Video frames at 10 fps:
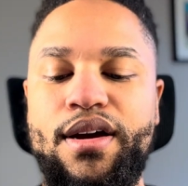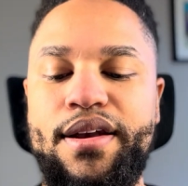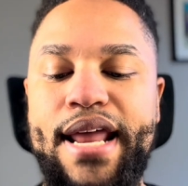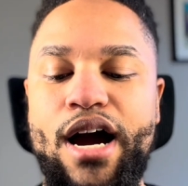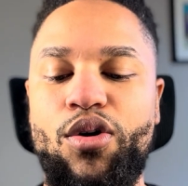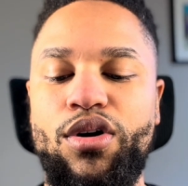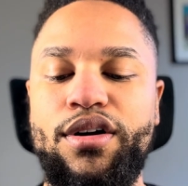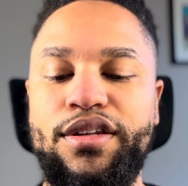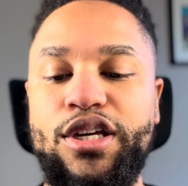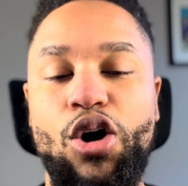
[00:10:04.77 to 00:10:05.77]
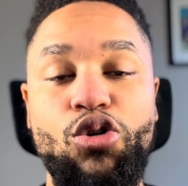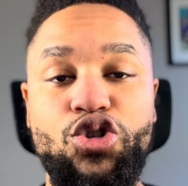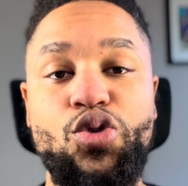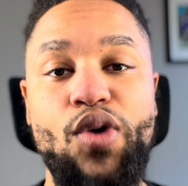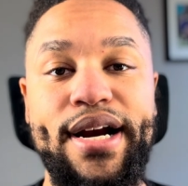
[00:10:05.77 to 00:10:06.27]
Now, the
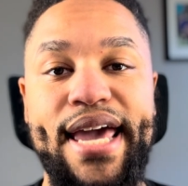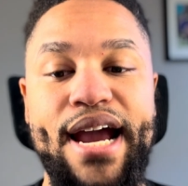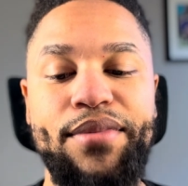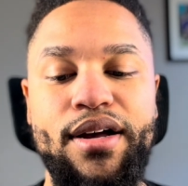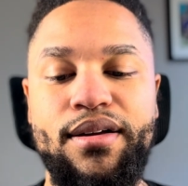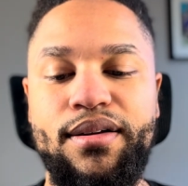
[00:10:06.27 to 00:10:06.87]
ultra wide camera